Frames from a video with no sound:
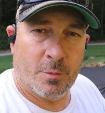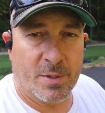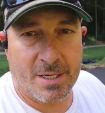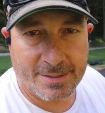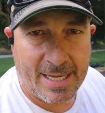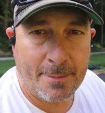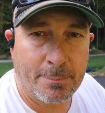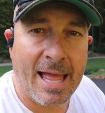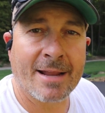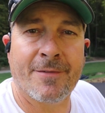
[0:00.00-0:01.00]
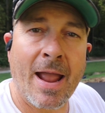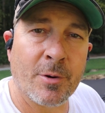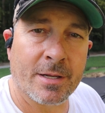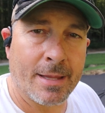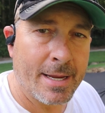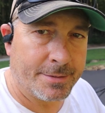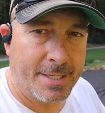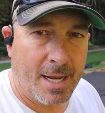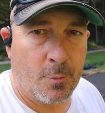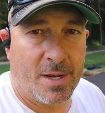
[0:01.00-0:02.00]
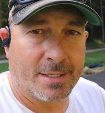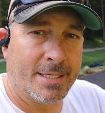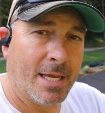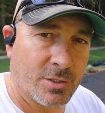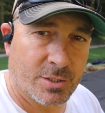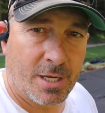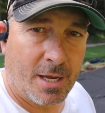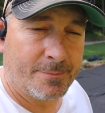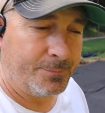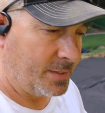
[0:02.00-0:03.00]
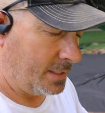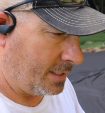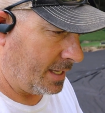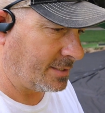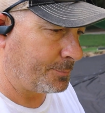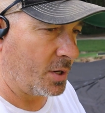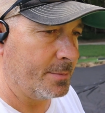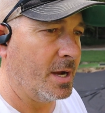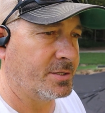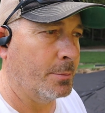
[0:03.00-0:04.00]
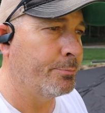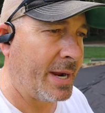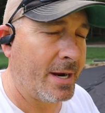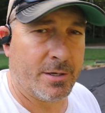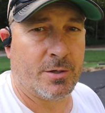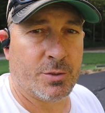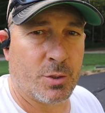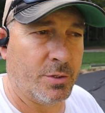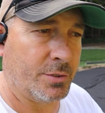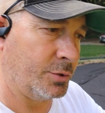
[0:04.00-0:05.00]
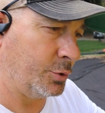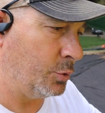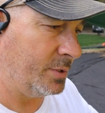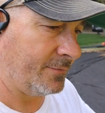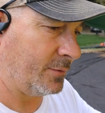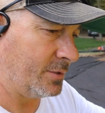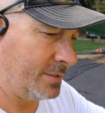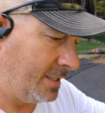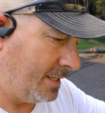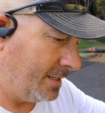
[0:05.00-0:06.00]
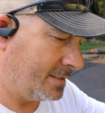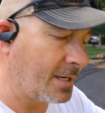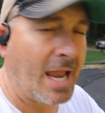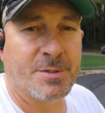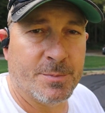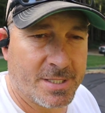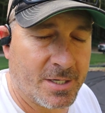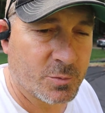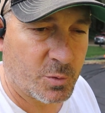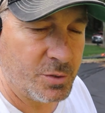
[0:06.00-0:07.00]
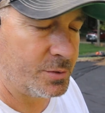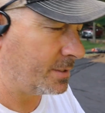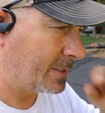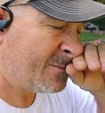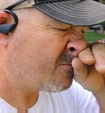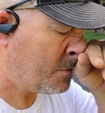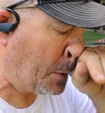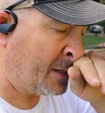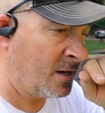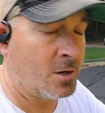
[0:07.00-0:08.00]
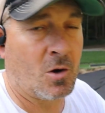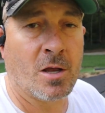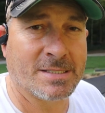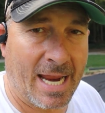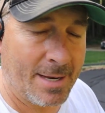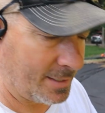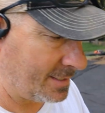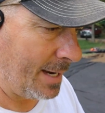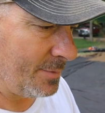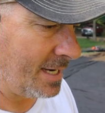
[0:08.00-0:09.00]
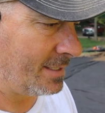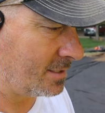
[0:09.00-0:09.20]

We got that black fabric laid down, we got the edges cut. It's pretty much a barrier so that the 2 different types of materials we're using cannot cross-contaminate